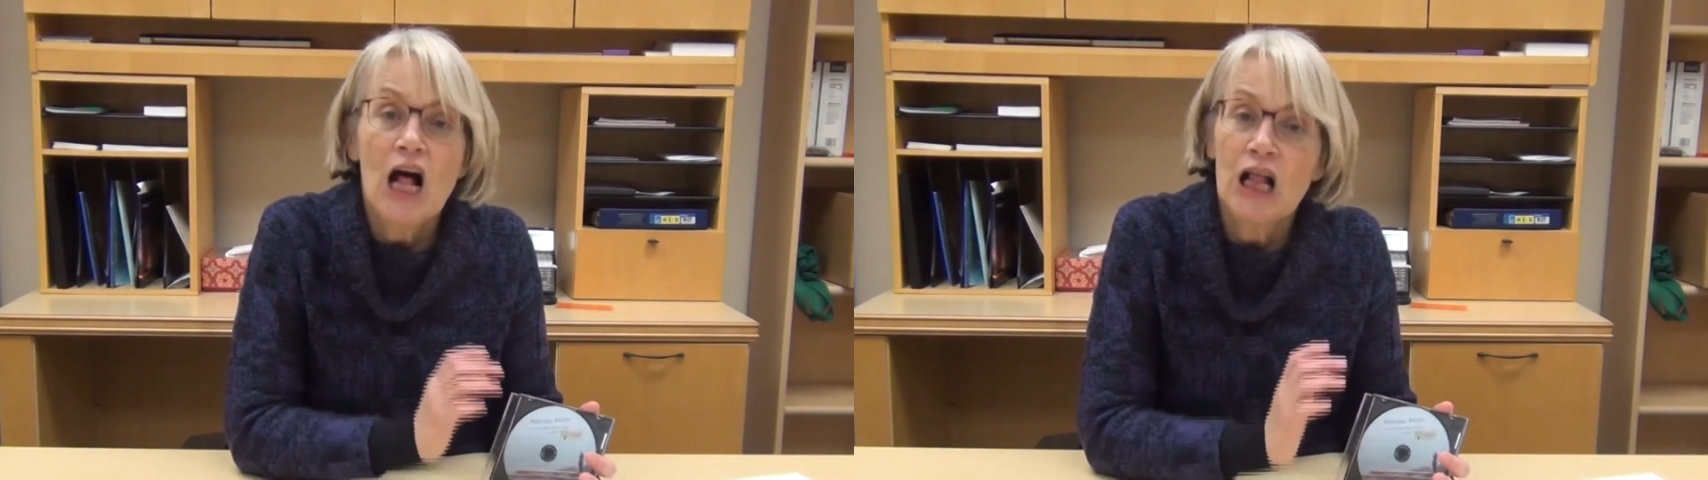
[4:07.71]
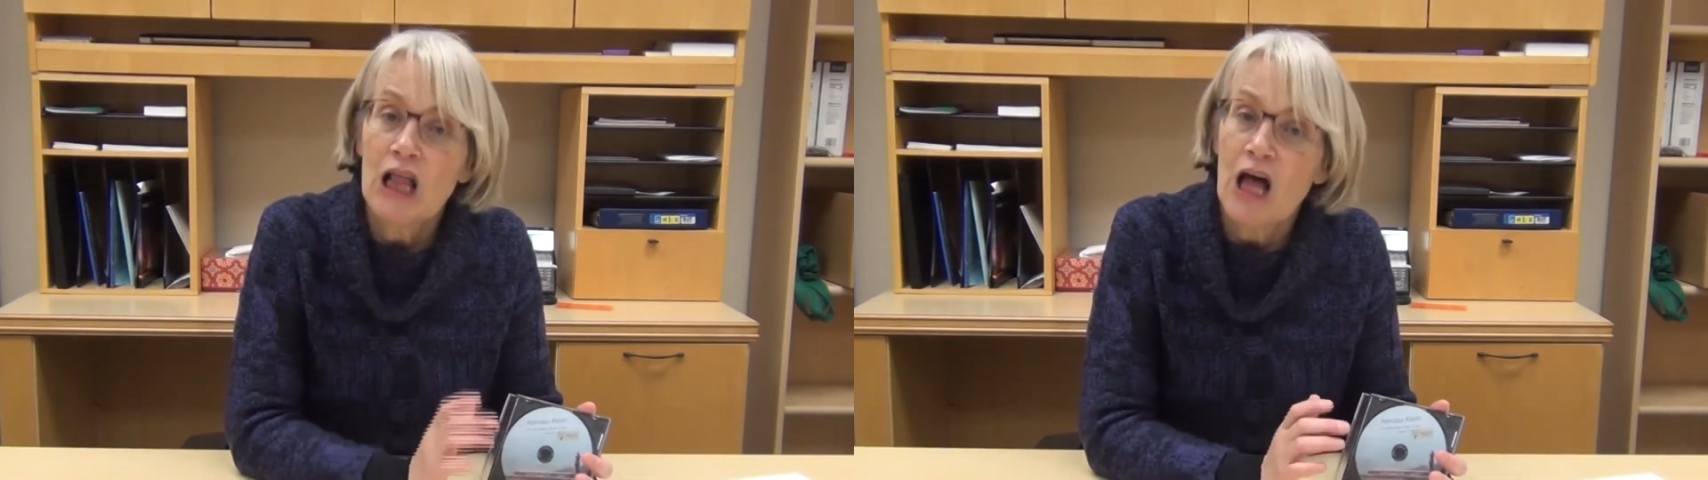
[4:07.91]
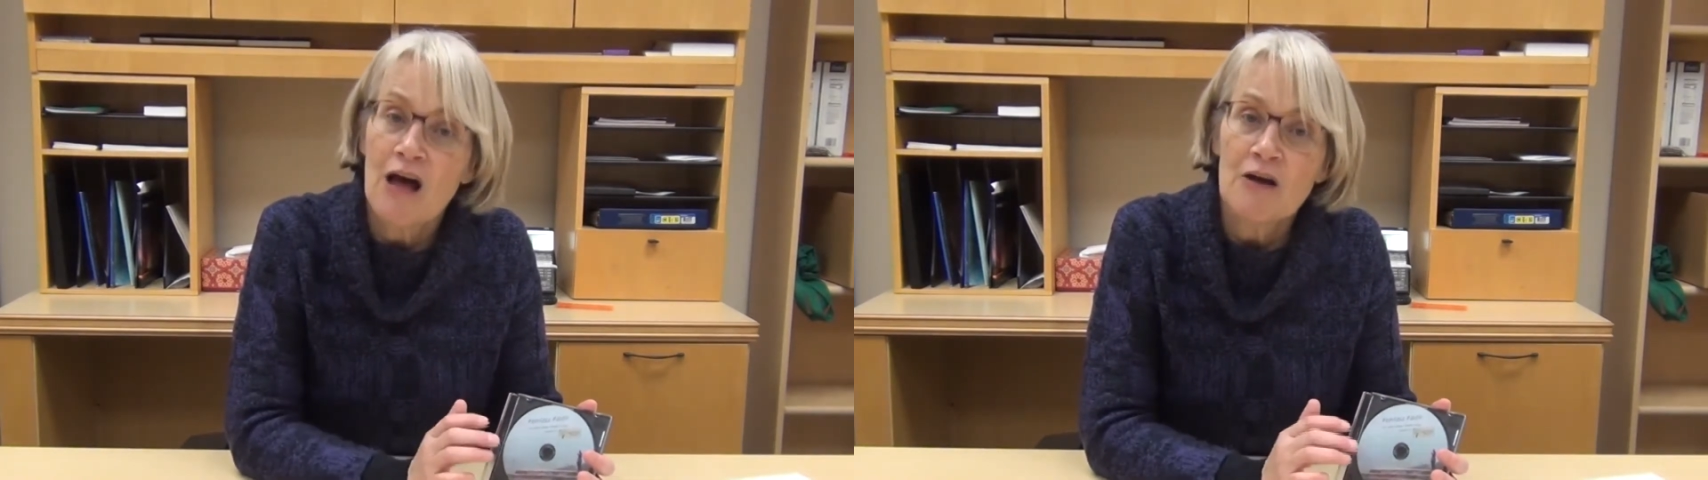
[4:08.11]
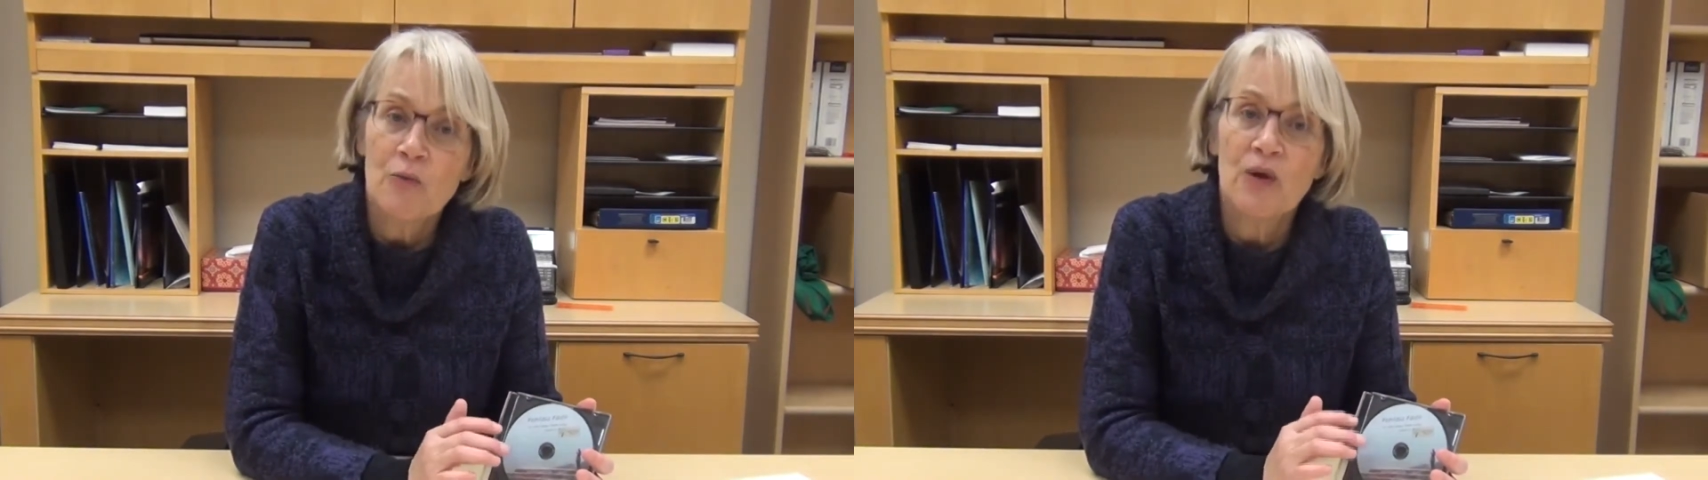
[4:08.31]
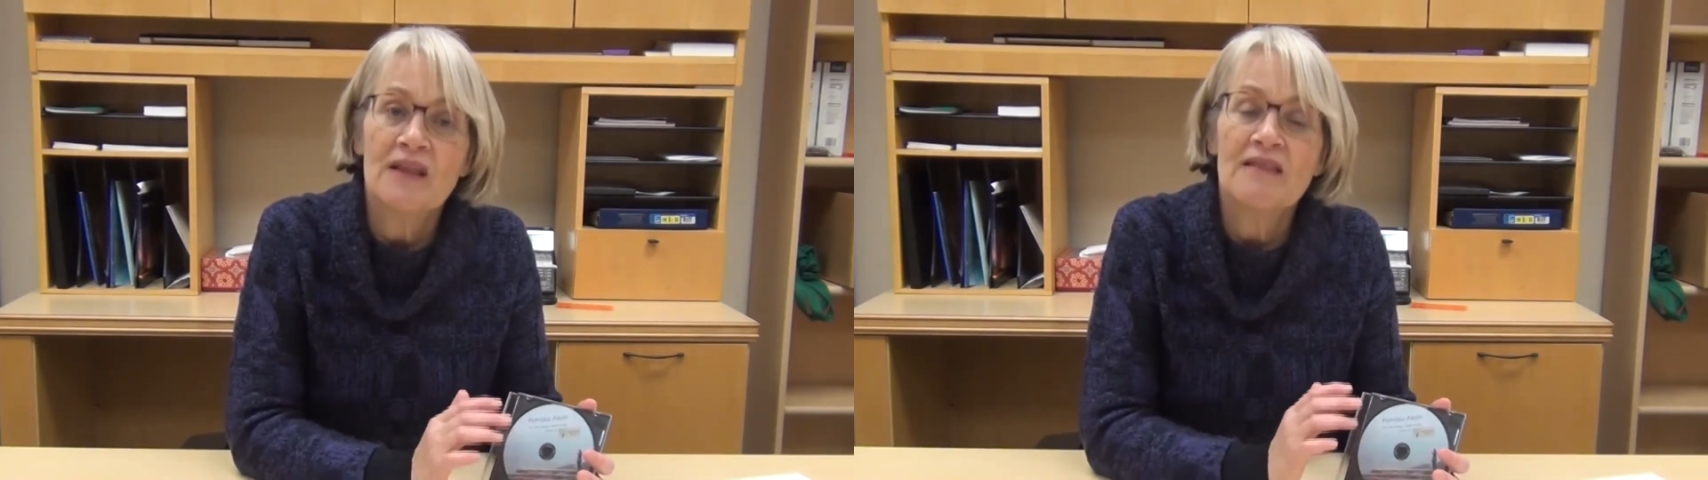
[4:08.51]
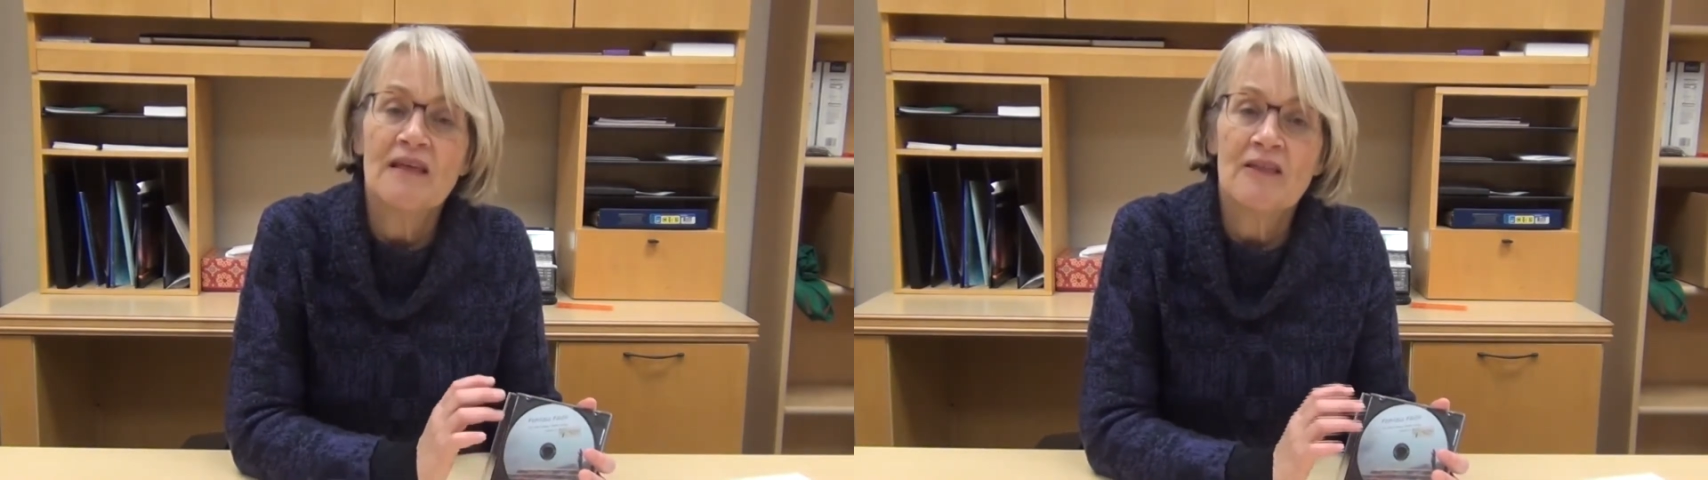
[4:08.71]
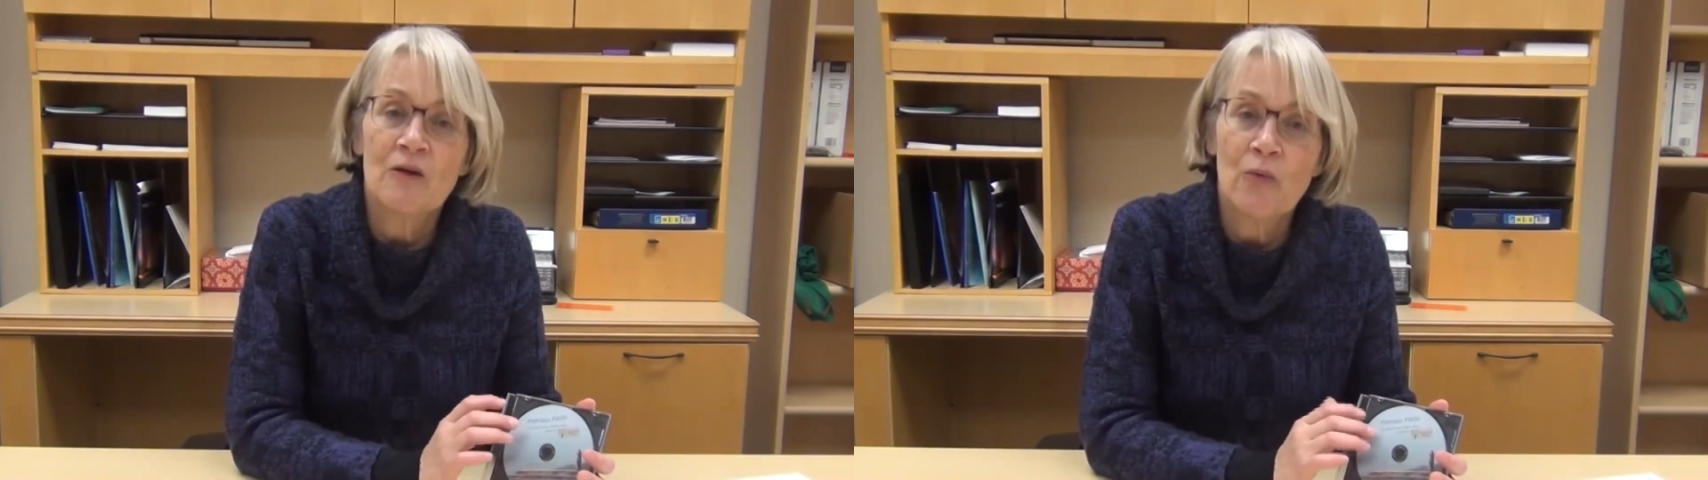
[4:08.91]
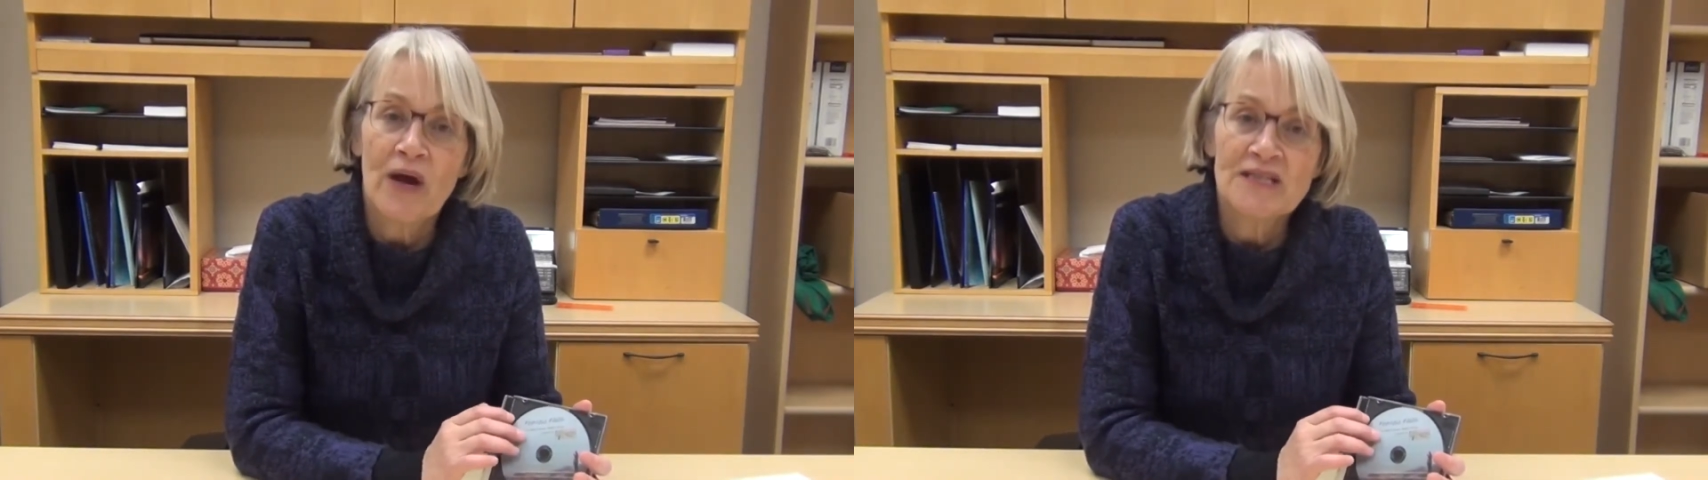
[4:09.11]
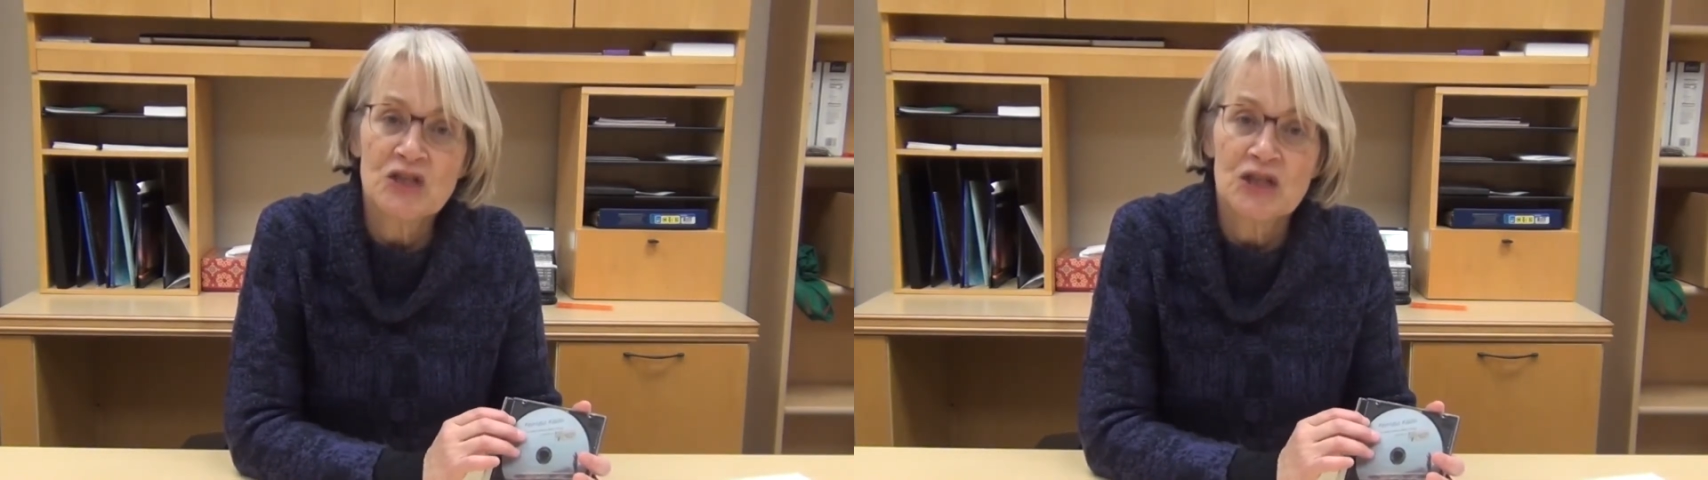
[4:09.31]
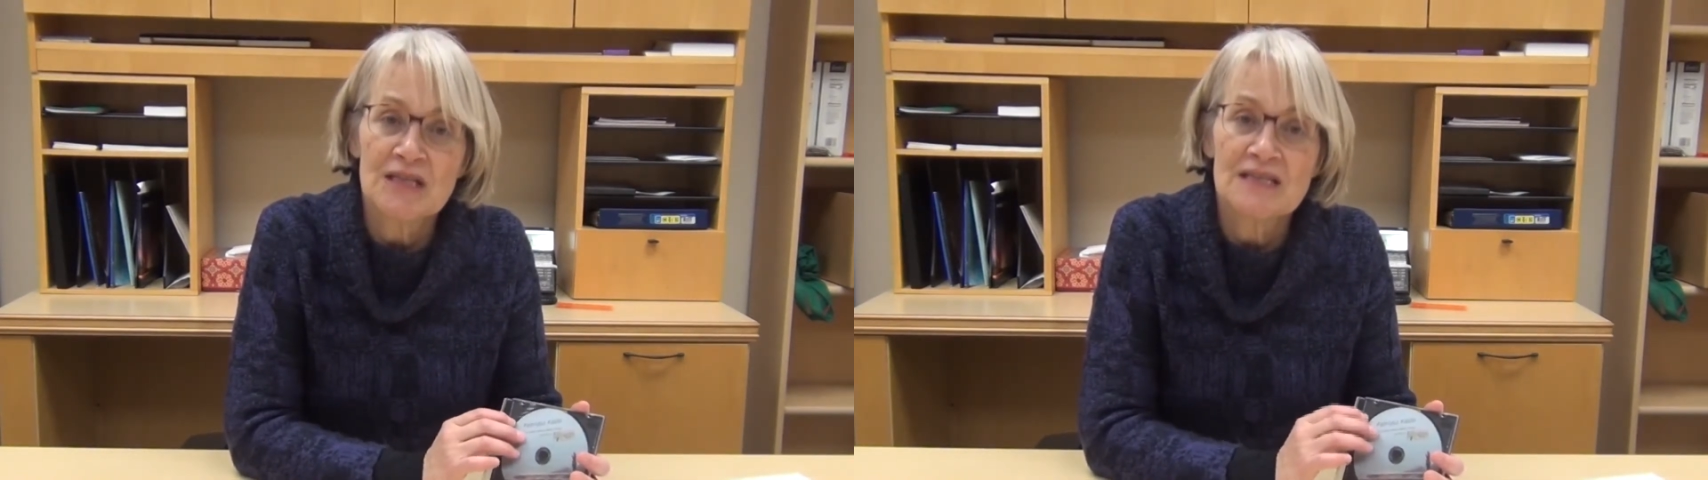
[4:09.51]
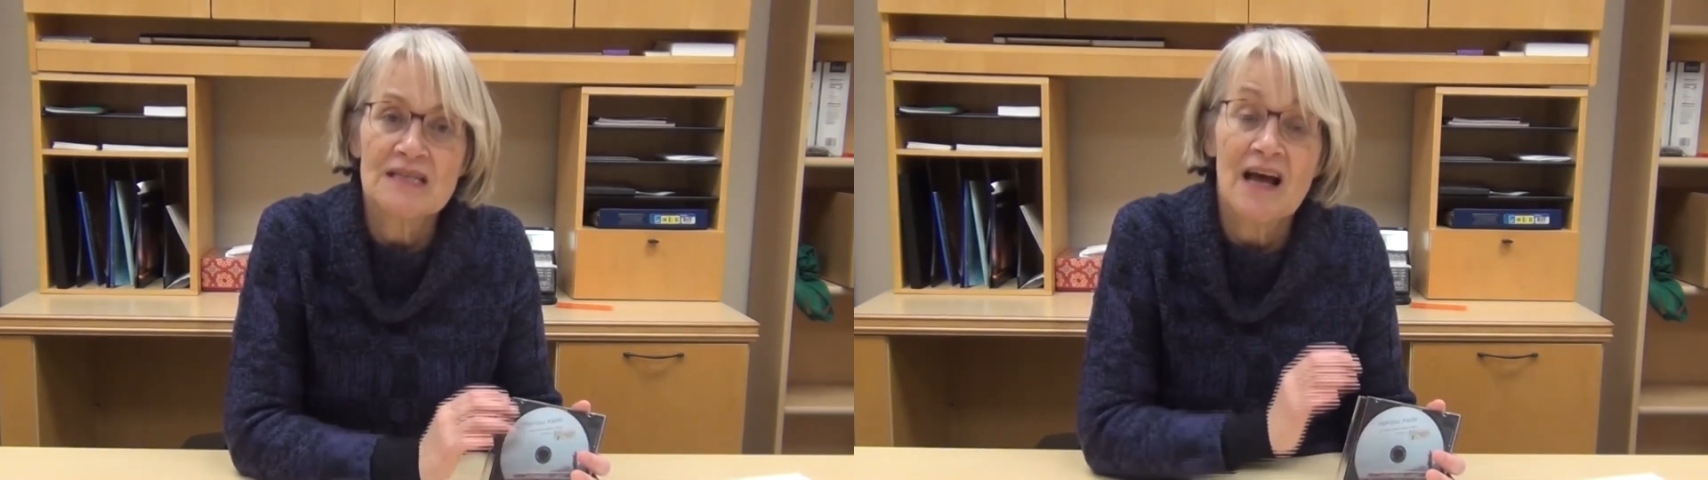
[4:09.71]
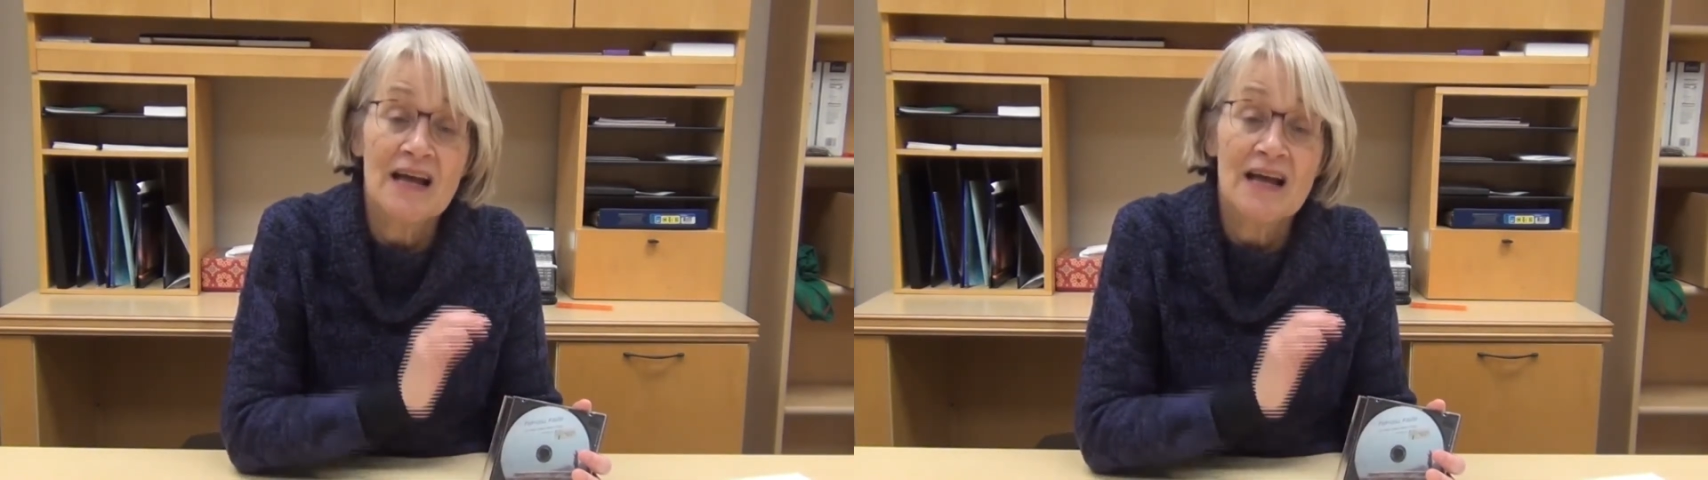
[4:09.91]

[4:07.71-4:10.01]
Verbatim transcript: along with the questions